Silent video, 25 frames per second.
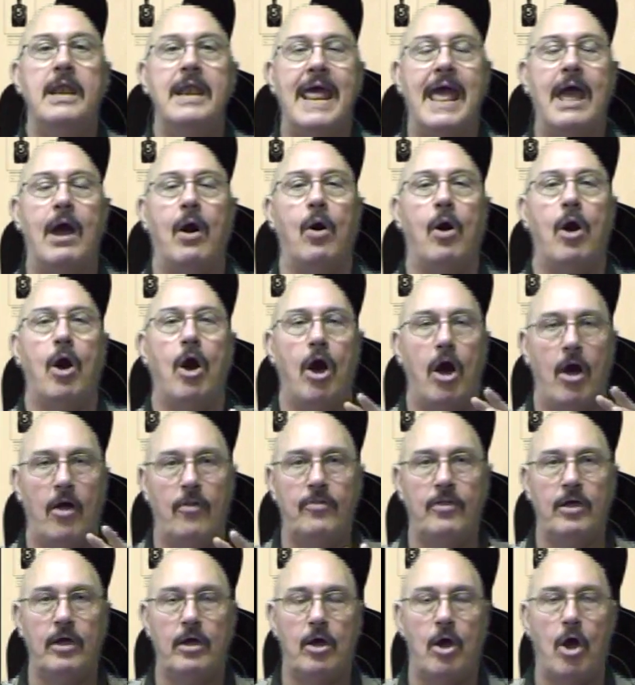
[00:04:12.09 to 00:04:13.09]
Now,
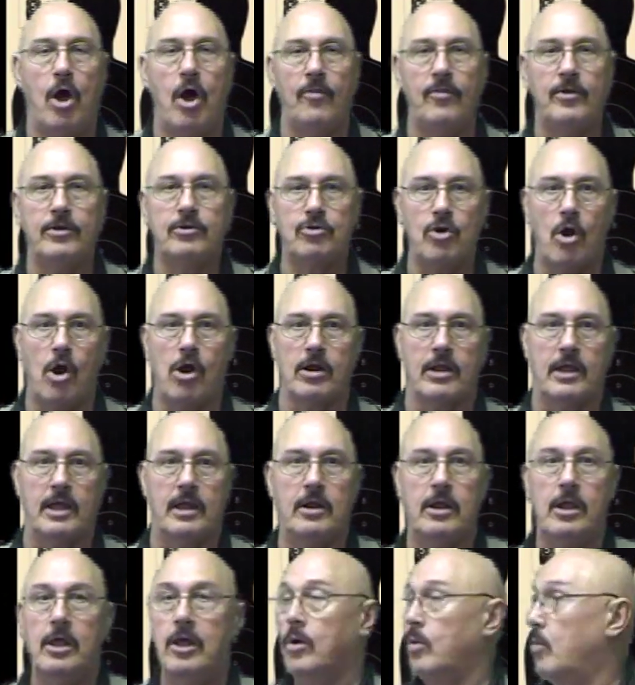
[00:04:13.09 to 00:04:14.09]
on the
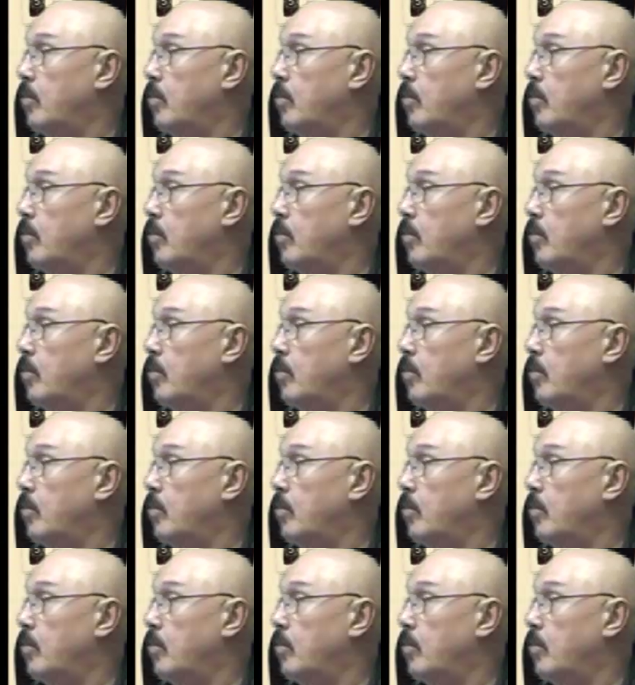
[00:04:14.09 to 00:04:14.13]
target,